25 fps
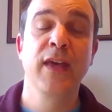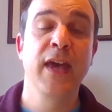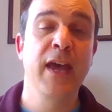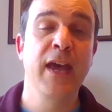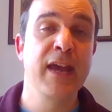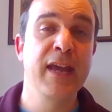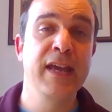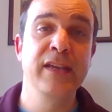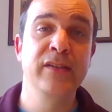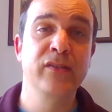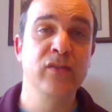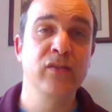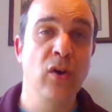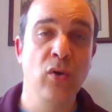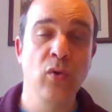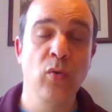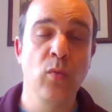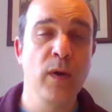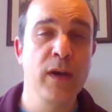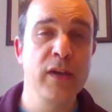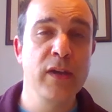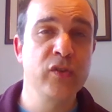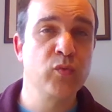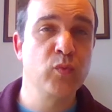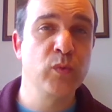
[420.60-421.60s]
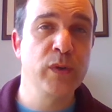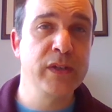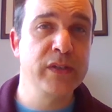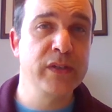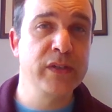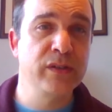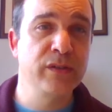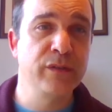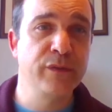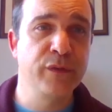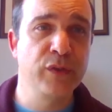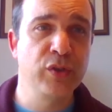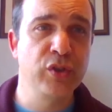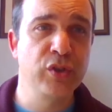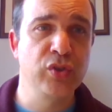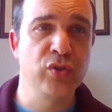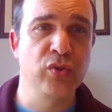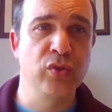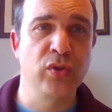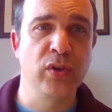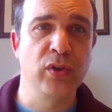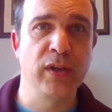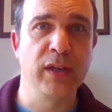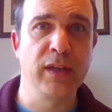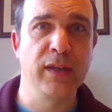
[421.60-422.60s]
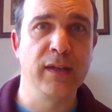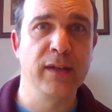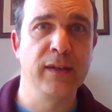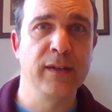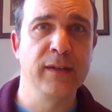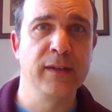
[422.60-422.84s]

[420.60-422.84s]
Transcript: there is always reason for joy.